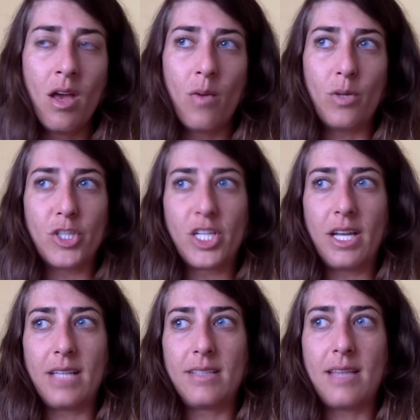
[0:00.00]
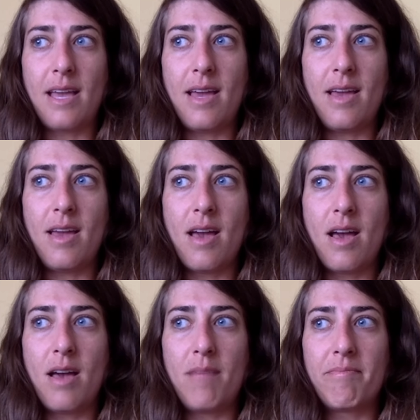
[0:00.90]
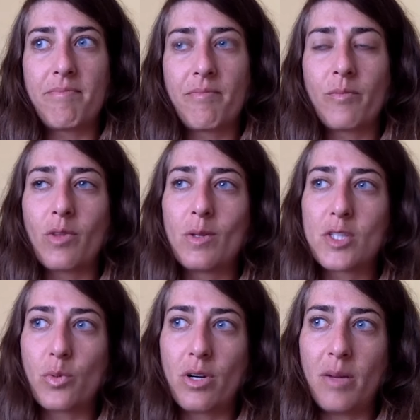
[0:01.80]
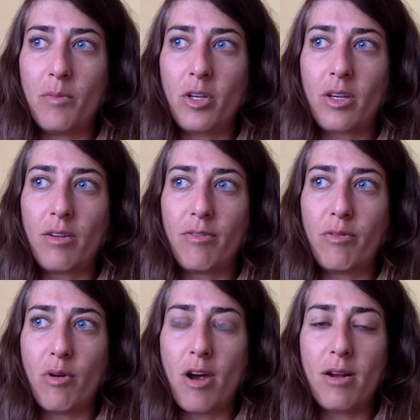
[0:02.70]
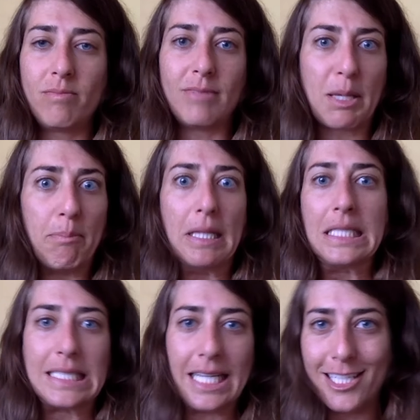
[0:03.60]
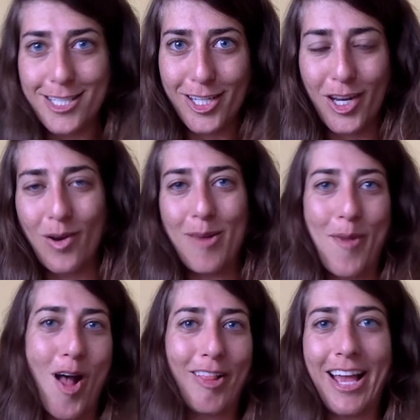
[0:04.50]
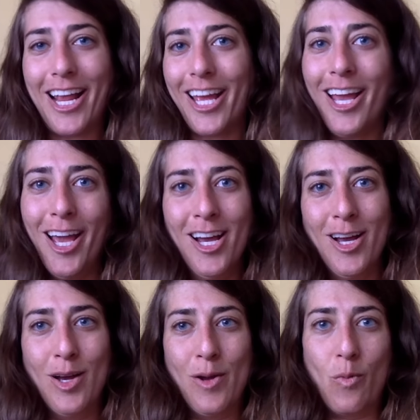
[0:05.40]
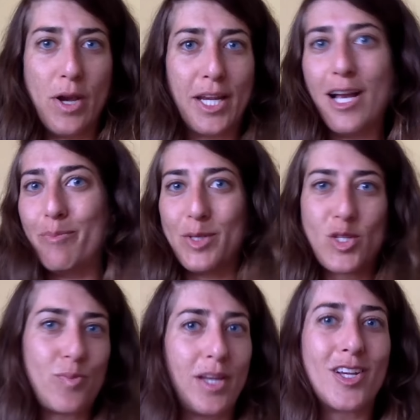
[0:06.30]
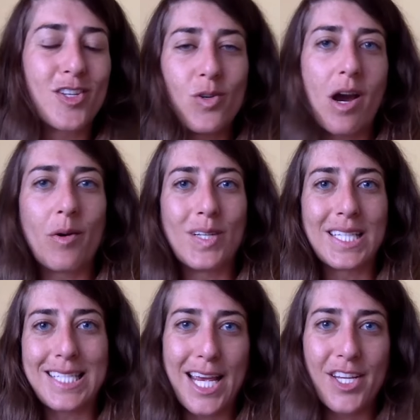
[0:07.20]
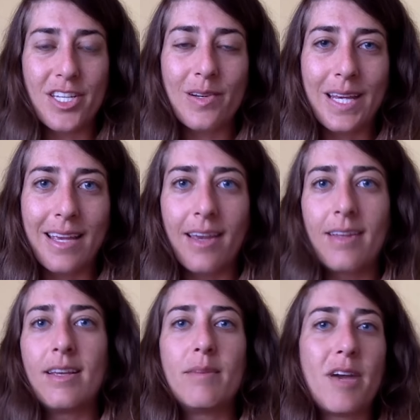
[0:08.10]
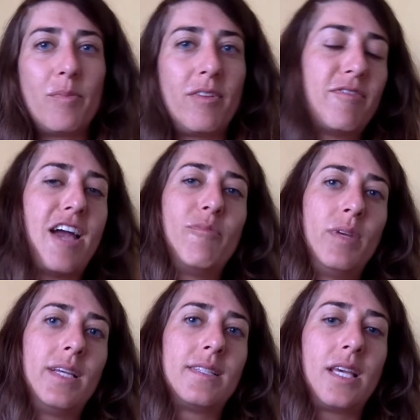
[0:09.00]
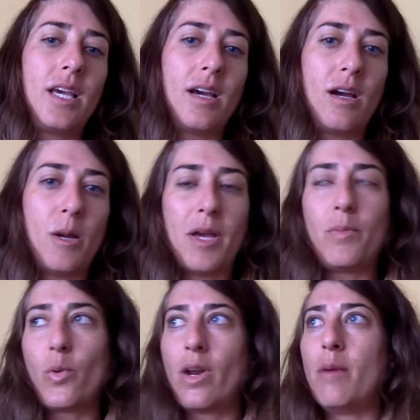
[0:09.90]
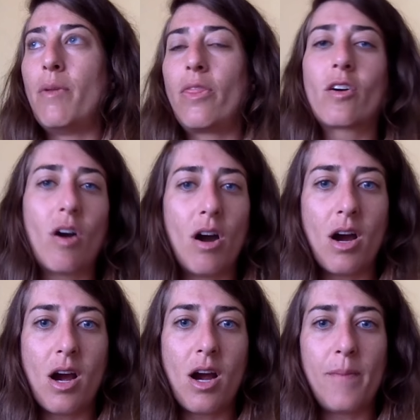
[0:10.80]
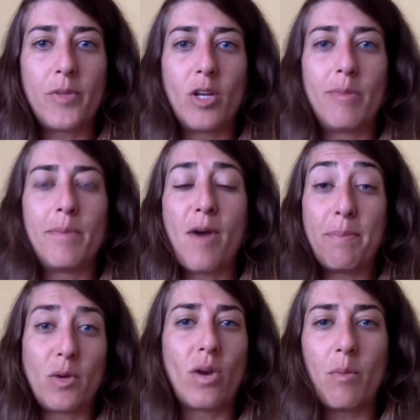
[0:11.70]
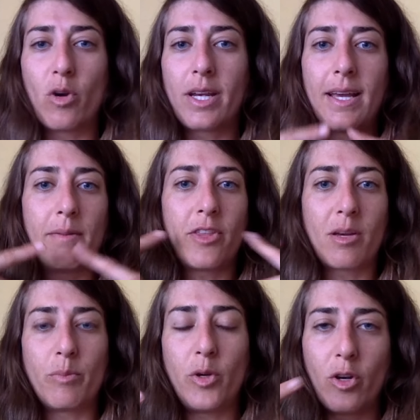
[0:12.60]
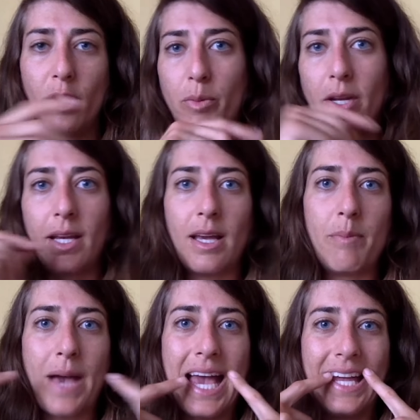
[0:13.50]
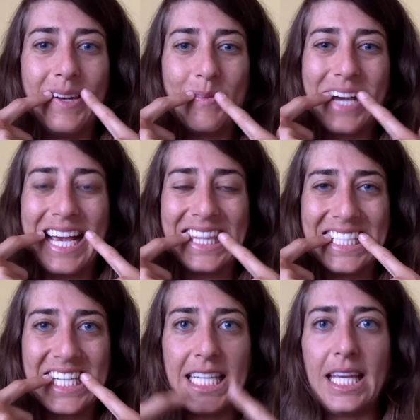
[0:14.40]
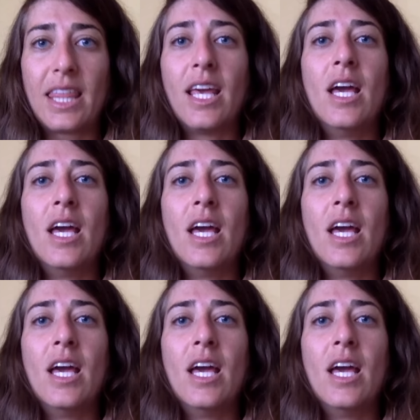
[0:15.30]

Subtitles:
what should I say, what's the word I'm looking for, like militant, you know, I'm not like waking up and spending 2 hours a day doing it. It might be 5 minutes here. It might be when I'm in the car. You know, it might be when I'm working at the computer, putting a pen behind the teeth.